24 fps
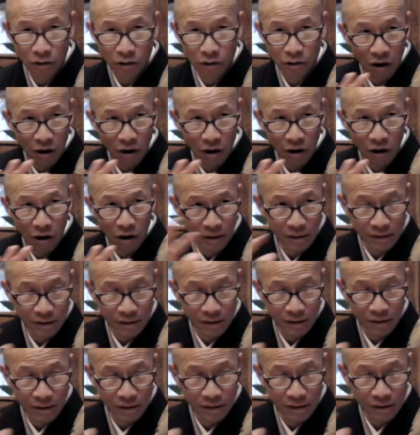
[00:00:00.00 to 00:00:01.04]
and for
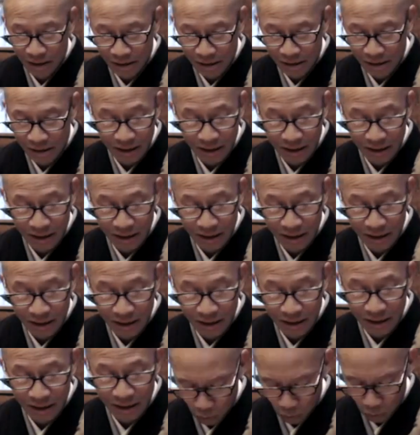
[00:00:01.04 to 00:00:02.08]
all dharmas,
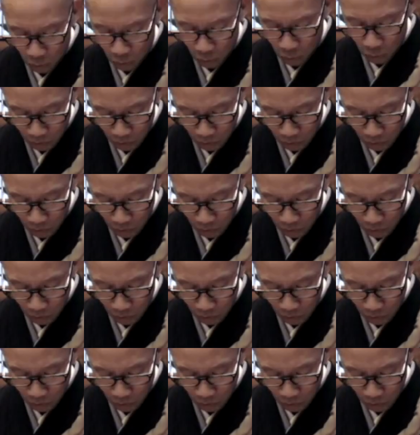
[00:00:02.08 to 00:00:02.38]
that means